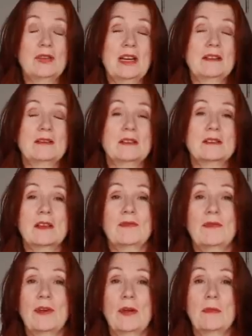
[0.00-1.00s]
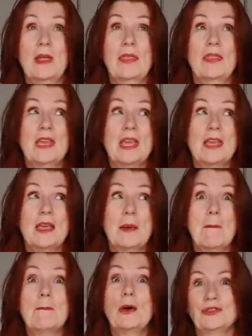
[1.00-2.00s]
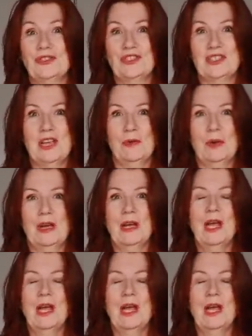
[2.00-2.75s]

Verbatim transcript: Trousers from The Modern Sewer.